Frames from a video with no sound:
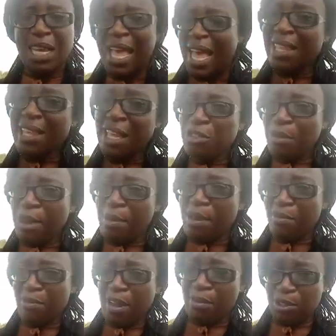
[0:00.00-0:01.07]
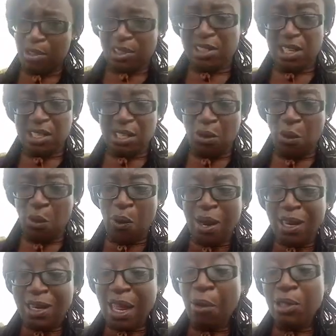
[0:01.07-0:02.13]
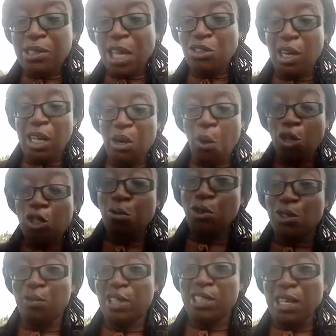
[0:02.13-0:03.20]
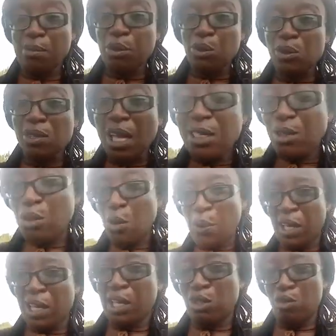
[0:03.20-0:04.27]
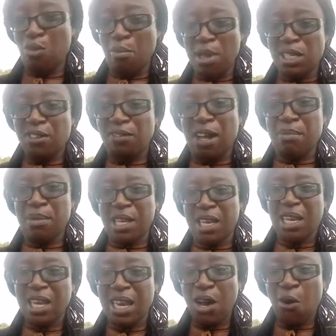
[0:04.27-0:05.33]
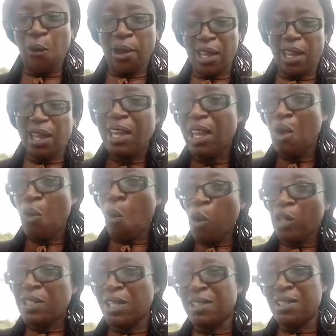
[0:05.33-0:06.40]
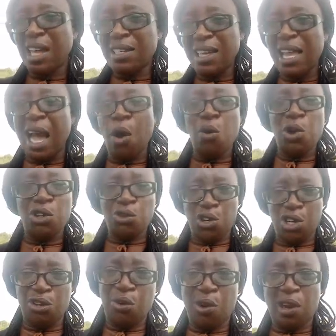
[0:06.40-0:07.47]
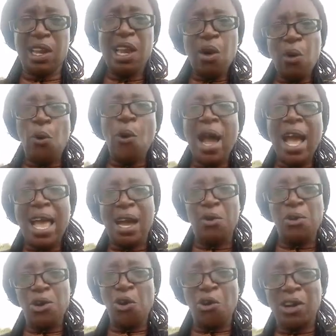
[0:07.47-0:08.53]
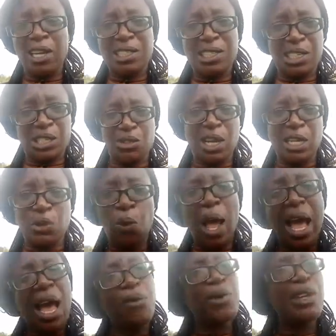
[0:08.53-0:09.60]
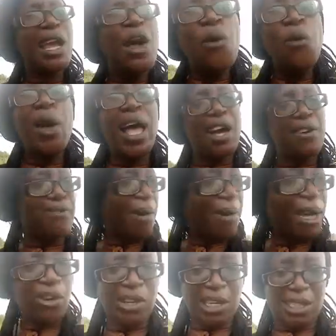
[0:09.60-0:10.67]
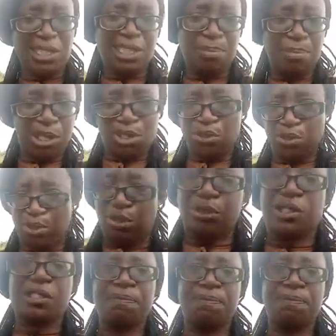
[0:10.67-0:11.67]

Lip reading: I think that should be about 5 or 6 years ago. That was actually what motivated me to start looking into maize farming. Okay, what exactly are we doing wrong? Why are we not getting it right? Why are farmers not getting the best result?